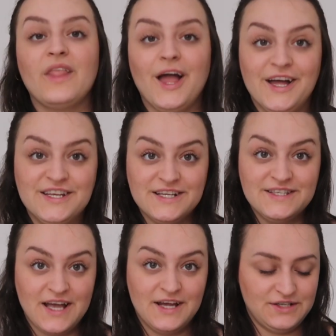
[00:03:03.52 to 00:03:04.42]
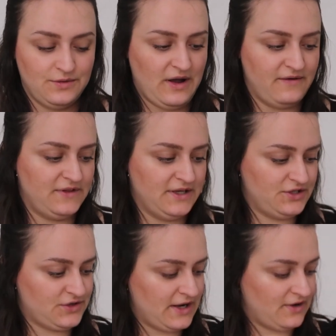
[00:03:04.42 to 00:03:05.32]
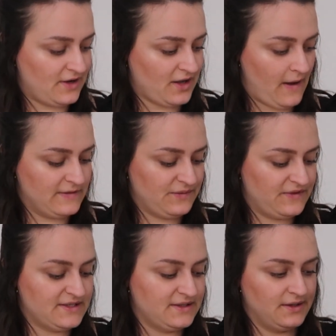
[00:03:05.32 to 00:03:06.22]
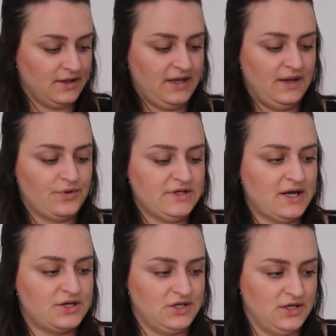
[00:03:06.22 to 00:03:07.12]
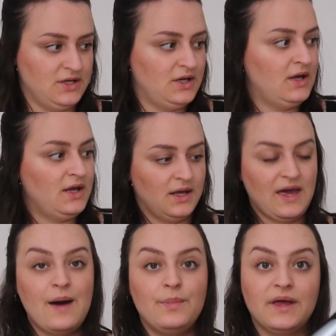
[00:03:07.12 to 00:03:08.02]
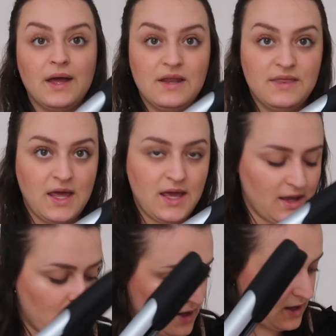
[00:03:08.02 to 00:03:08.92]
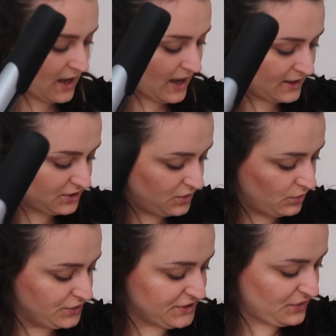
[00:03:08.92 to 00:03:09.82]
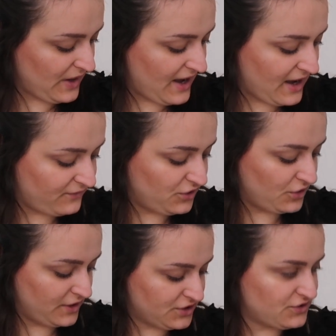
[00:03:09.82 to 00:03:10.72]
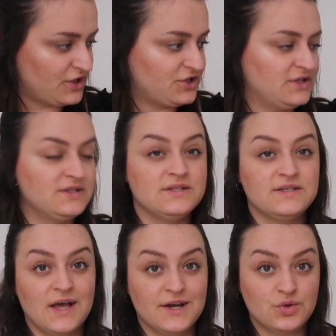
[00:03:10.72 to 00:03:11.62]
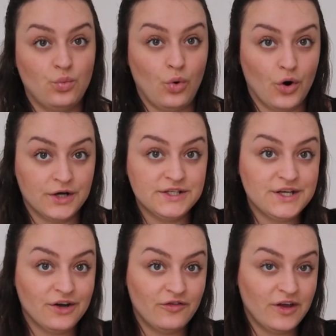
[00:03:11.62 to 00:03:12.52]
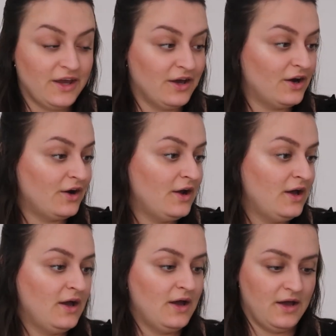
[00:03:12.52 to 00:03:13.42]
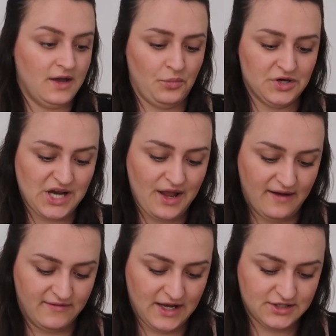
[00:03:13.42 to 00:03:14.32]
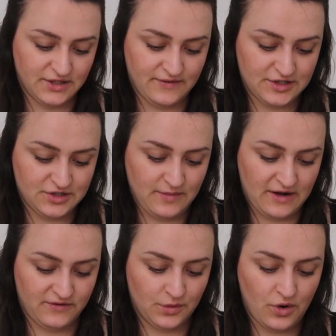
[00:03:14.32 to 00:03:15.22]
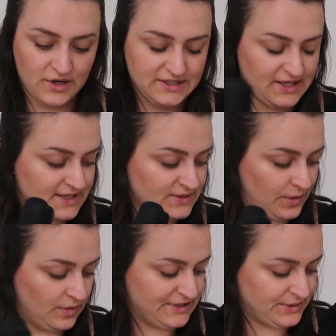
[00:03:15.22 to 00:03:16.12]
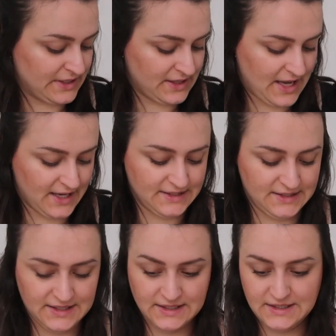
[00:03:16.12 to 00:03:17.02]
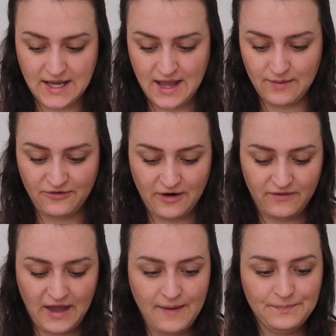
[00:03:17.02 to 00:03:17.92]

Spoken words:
And inside you have the straightener and it comes with this little heat protection cap kind of thing. And you also have your instructions / warranty over here, which I haven't actually registered mine for the warranty yet, so I will be doing that today before I forget.